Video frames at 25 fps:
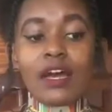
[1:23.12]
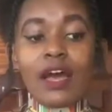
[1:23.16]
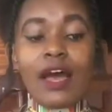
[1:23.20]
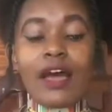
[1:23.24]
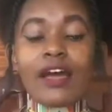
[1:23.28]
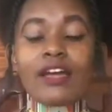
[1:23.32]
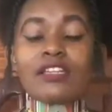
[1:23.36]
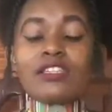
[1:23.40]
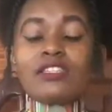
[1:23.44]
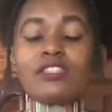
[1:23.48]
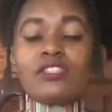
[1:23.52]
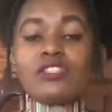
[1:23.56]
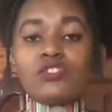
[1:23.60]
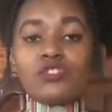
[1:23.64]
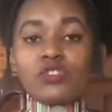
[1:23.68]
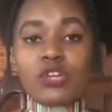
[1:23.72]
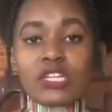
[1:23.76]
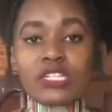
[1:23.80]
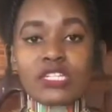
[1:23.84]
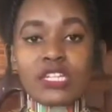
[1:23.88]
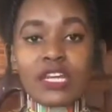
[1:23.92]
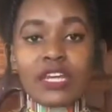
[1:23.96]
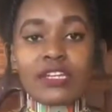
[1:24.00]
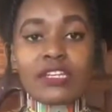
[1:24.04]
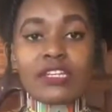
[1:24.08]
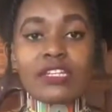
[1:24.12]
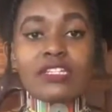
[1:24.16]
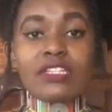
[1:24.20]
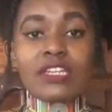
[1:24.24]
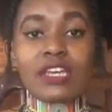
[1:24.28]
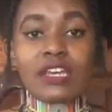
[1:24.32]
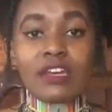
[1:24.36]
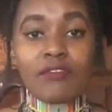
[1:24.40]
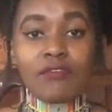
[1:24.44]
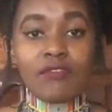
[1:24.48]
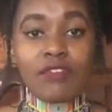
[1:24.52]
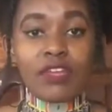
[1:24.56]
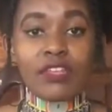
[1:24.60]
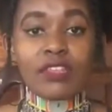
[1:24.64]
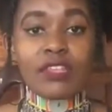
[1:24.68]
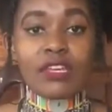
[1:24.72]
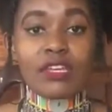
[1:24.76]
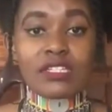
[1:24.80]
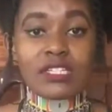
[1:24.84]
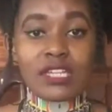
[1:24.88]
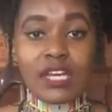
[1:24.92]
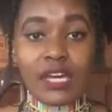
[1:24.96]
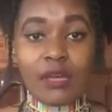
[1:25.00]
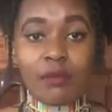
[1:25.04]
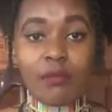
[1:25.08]
I straighten it every other
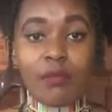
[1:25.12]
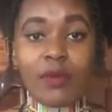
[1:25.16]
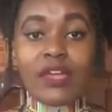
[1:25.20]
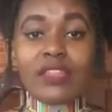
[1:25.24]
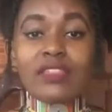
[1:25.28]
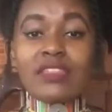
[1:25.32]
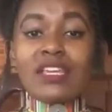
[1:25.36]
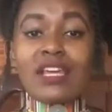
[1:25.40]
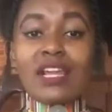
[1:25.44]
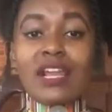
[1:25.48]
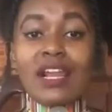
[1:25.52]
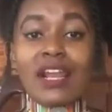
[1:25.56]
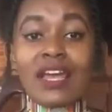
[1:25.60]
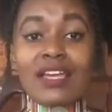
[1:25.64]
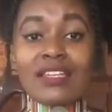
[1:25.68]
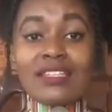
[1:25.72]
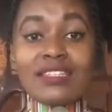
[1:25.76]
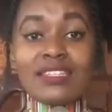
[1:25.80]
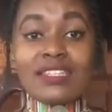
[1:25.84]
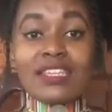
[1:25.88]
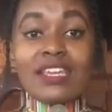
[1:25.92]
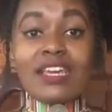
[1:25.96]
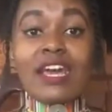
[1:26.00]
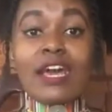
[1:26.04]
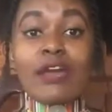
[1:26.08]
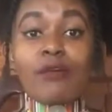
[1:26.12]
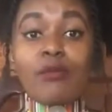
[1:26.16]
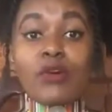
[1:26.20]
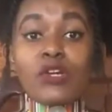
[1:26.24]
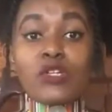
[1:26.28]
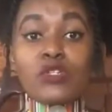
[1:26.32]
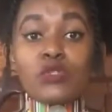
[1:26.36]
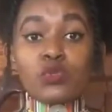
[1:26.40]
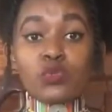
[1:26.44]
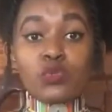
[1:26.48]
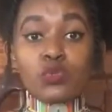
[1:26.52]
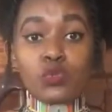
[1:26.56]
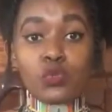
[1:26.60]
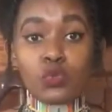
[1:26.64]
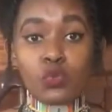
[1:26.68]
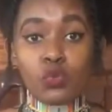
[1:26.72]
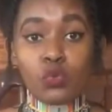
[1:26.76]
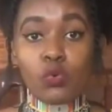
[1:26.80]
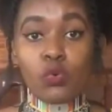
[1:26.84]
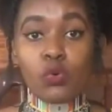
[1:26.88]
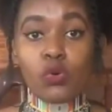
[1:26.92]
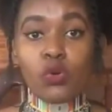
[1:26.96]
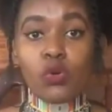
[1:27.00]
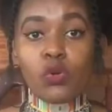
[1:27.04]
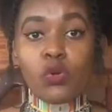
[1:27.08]
time. And the last thing I want to
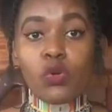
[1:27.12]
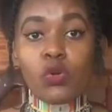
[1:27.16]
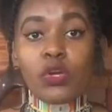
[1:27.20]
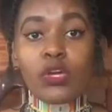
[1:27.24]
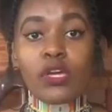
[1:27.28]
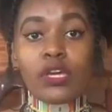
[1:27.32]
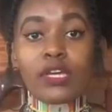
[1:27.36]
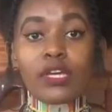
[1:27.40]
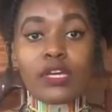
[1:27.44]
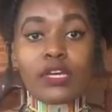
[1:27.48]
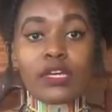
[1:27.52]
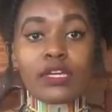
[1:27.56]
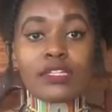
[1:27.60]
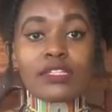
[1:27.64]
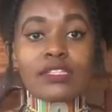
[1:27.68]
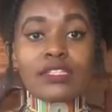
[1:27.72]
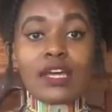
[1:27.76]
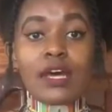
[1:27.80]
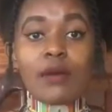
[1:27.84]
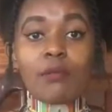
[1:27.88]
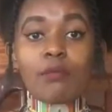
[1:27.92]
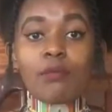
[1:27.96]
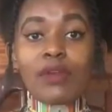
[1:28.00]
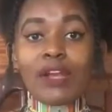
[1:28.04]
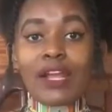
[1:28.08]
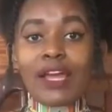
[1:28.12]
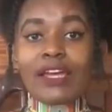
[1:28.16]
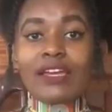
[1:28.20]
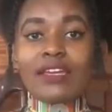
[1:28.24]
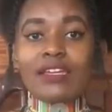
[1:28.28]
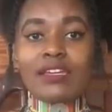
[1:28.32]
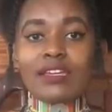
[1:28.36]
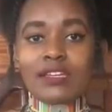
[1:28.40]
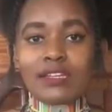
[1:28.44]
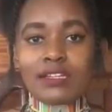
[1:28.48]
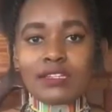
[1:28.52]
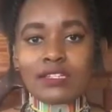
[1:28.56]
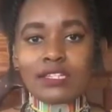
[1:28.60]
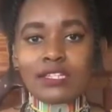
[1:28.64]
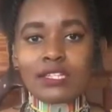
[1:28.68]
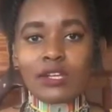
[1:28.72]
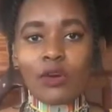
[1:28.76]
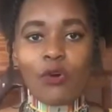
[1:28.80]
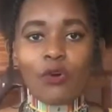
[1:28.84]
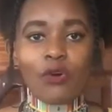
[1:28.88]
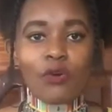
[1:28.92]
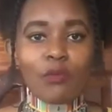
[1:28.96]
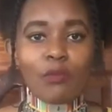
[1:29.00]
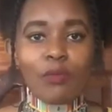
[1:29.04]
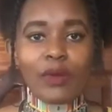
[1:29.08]
do is apply heat
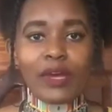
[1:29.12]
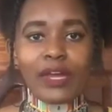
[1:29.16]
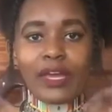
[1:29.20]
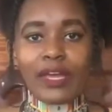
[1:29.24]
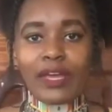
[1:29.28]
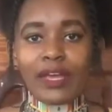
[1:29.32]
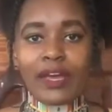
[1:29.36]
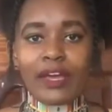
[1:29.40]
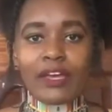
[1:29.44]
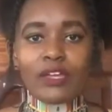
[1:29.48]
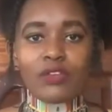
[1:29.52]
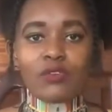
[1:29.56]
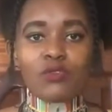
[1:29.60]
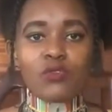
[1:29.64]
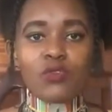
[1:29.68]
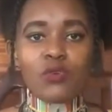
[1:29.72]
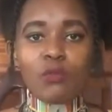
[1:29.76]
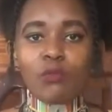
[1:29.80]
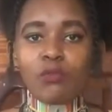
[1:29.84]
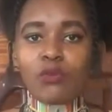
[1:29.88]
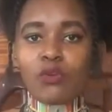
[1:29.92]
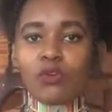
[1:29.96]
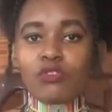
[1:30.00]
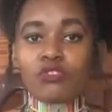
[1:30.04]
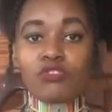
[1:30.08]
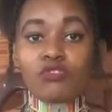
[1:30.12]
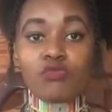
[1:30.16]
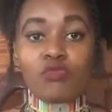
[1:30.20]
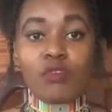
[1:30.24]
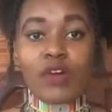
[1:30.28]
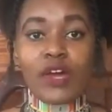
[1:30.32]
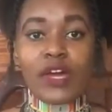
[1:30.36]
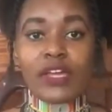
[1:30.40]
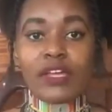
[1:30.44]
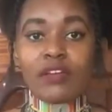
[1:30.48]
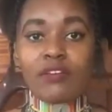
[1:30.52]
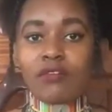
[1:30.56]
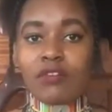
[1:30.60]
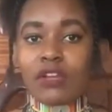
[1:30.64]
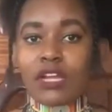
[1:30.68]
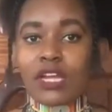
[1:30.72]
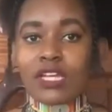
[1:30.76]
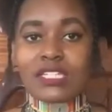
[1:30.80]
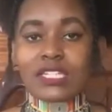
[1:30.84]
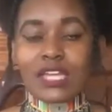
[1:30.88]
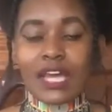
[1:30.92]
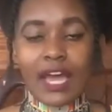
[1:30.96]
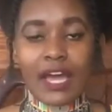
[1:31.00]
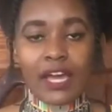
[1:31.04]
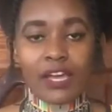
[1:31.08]
on my hair, you know, blow drying,
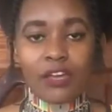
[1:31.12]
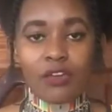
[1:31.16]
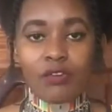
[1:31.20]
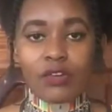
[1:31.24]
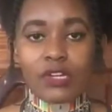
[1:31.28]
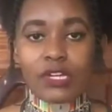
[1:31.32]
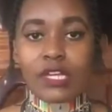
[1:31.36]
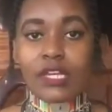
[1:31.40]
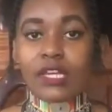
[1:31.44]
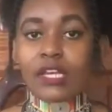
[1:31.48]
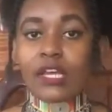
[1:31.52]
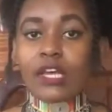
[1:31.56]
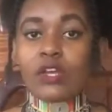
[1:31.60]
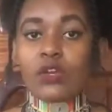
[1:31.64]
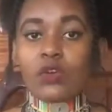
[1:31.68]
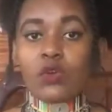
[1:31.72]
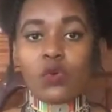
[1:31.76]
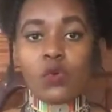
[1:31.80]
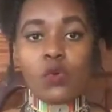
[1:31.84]
flat ironing.